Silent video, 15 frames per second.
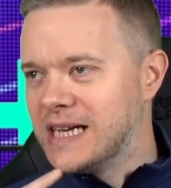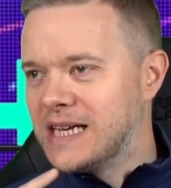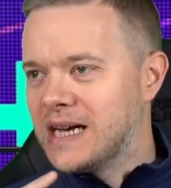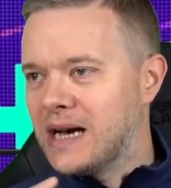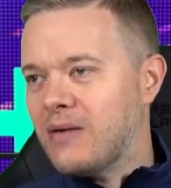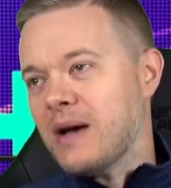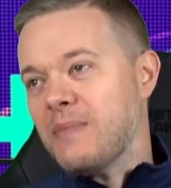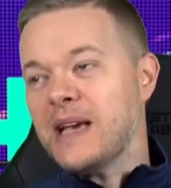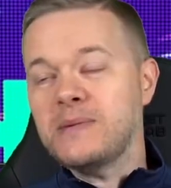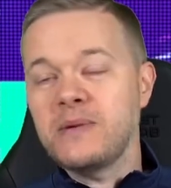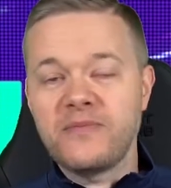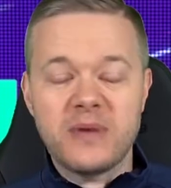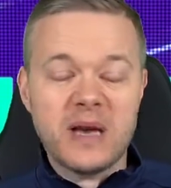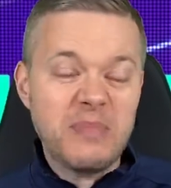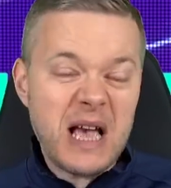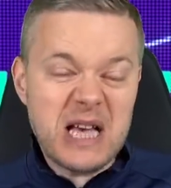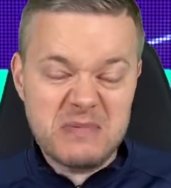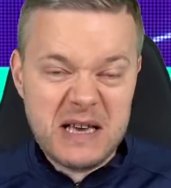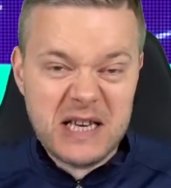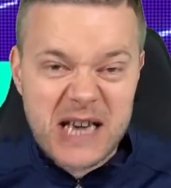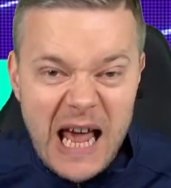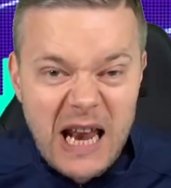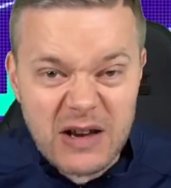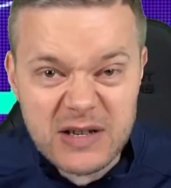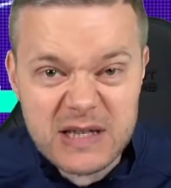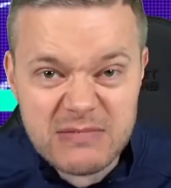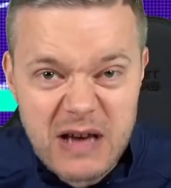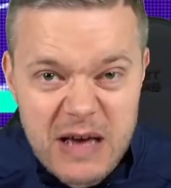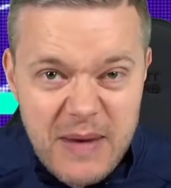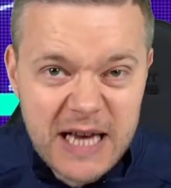well, it makes me
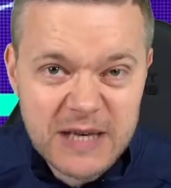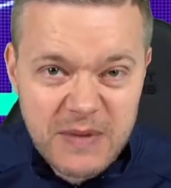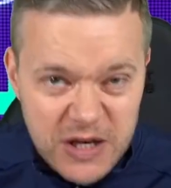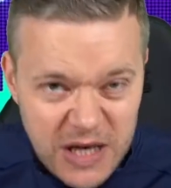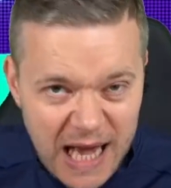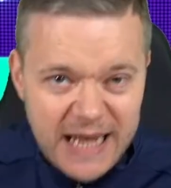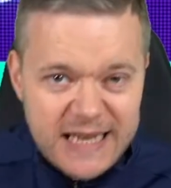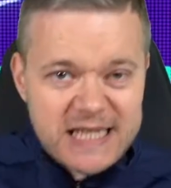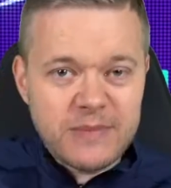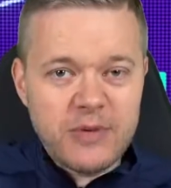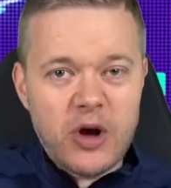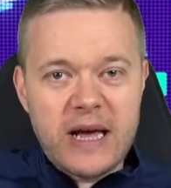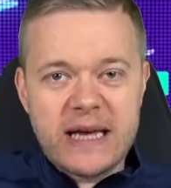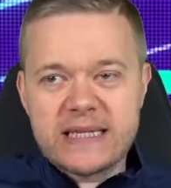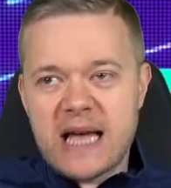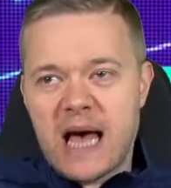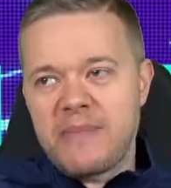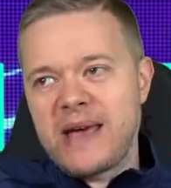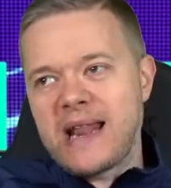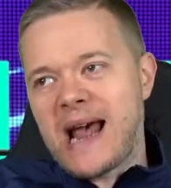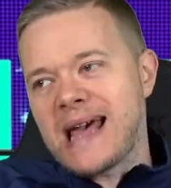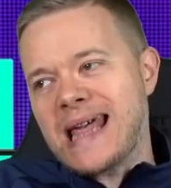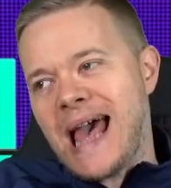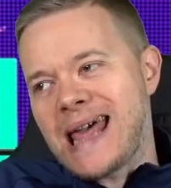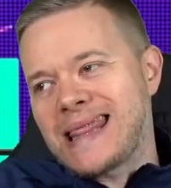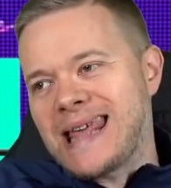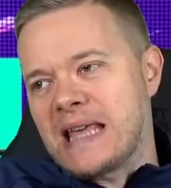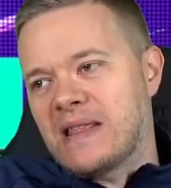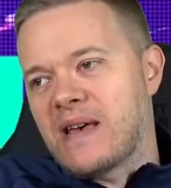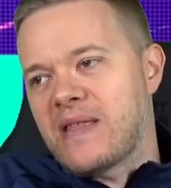jealous. It makes me jealous, to be honest. I mean, I
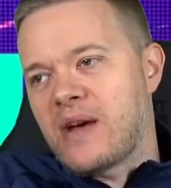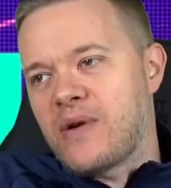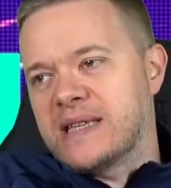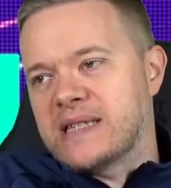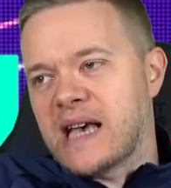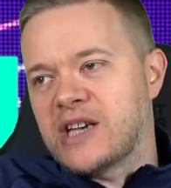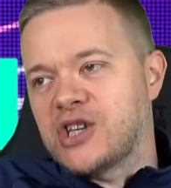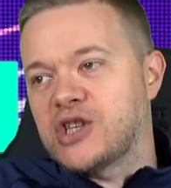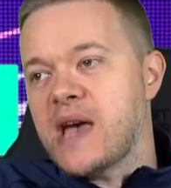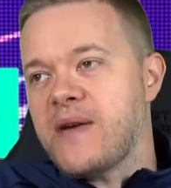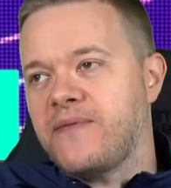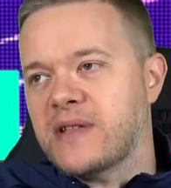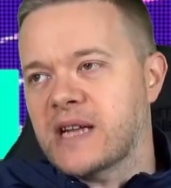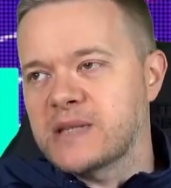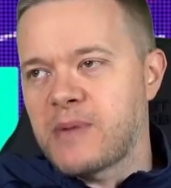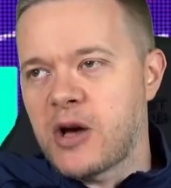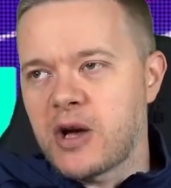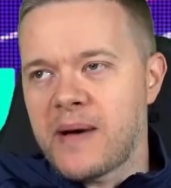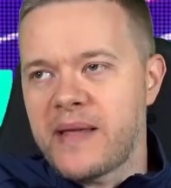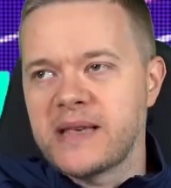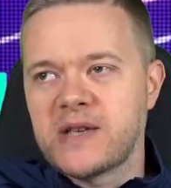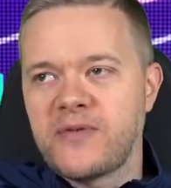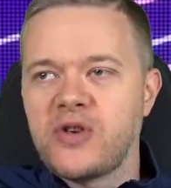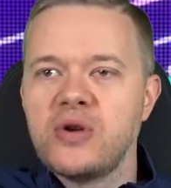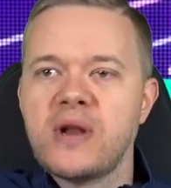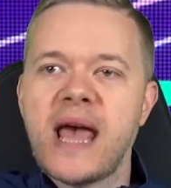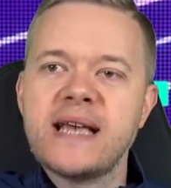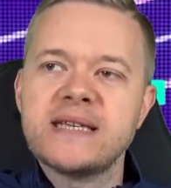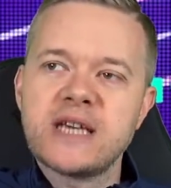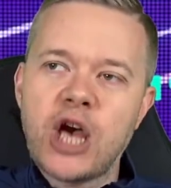think that there is a shift. I spoke about this a few
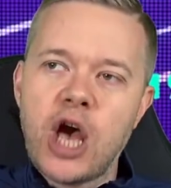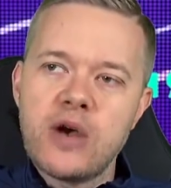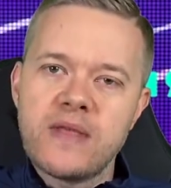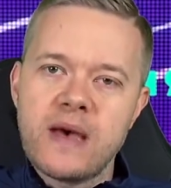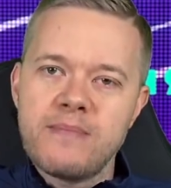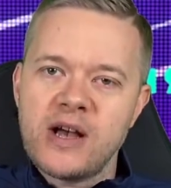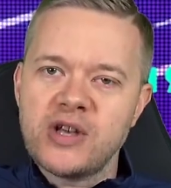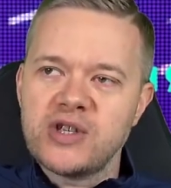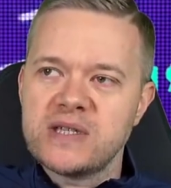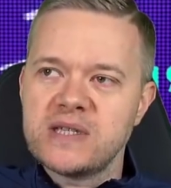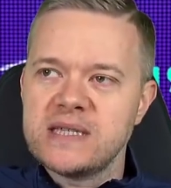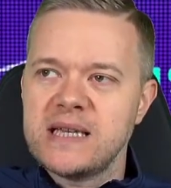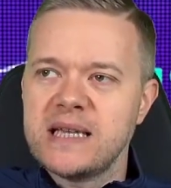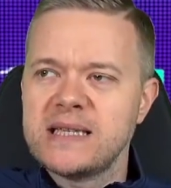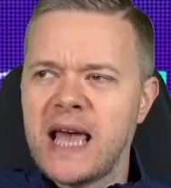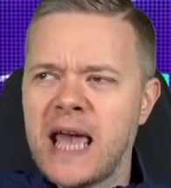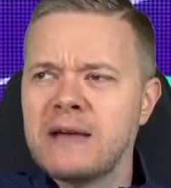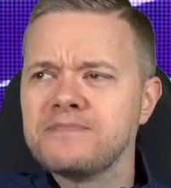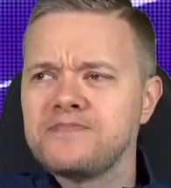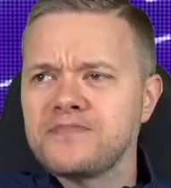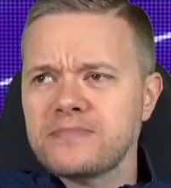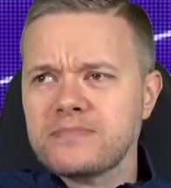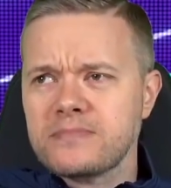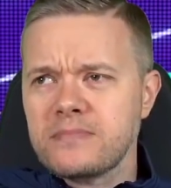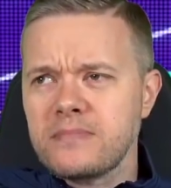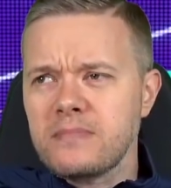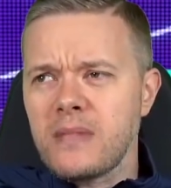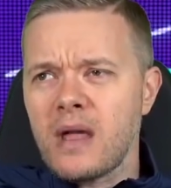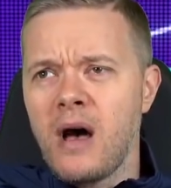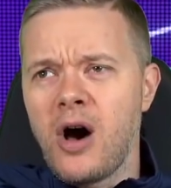days ago, that Manchester City
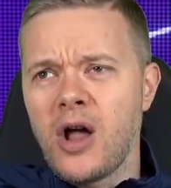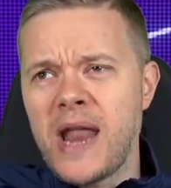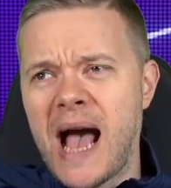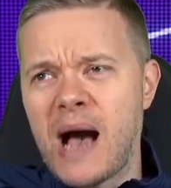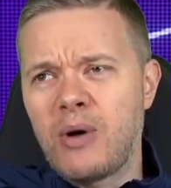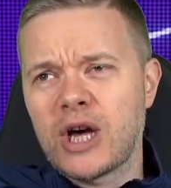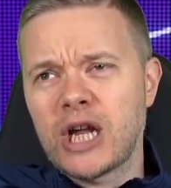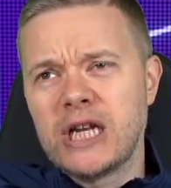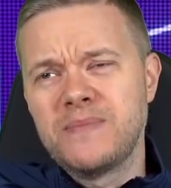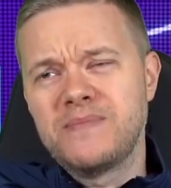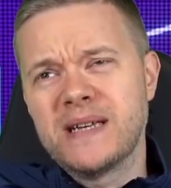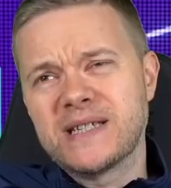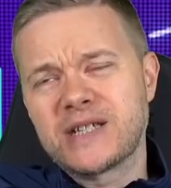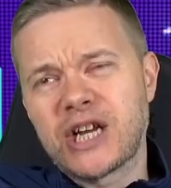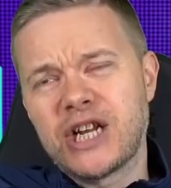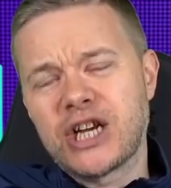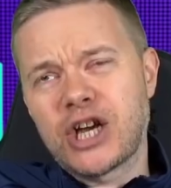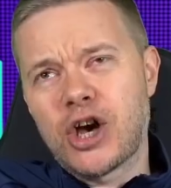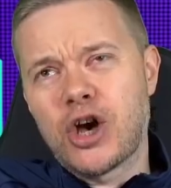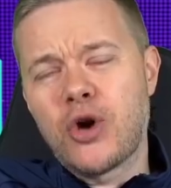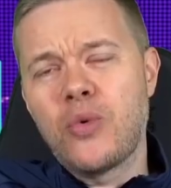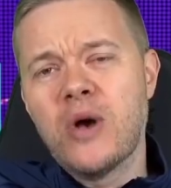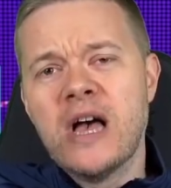are now a club that's going to go